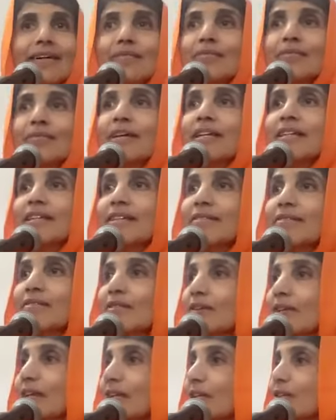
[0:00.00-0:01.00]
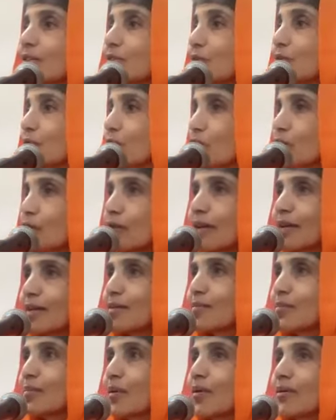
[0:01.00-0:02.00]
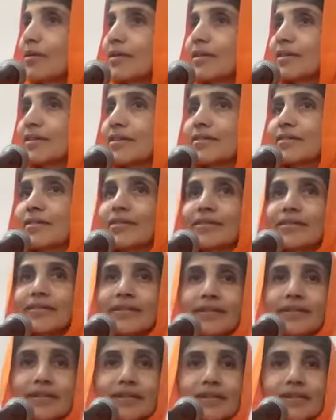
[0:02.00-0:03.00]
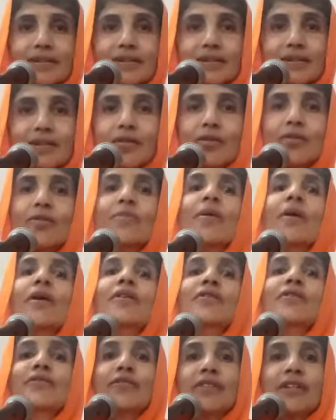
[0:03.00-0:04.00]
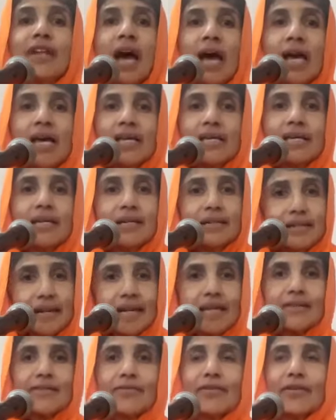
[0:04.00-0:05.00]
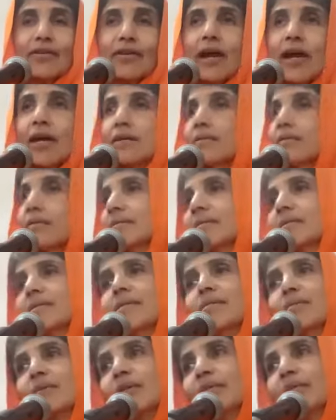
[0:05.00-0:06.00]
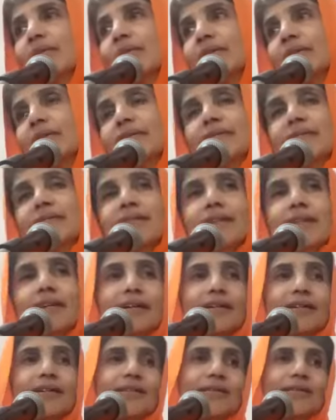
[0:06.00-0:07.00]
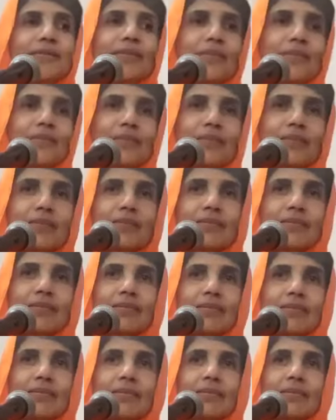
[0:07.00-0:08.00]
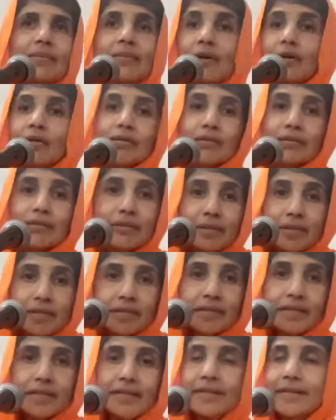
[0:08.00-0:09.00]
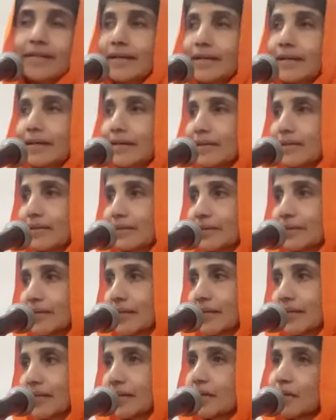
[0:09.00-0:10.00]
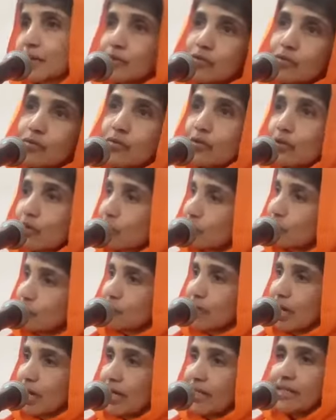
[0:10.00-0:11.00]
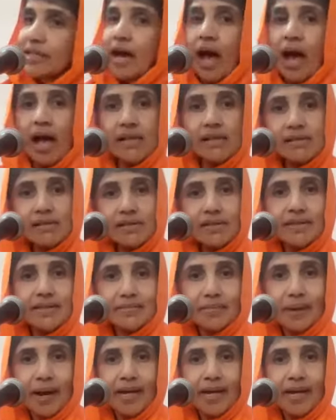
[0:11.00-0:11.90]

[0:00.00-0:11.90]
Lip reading: I'm waiting for any slow responders. Who wants to die? Raise your hands. Nobody will raise their hands. Not only in India, okay? You go to China, ask in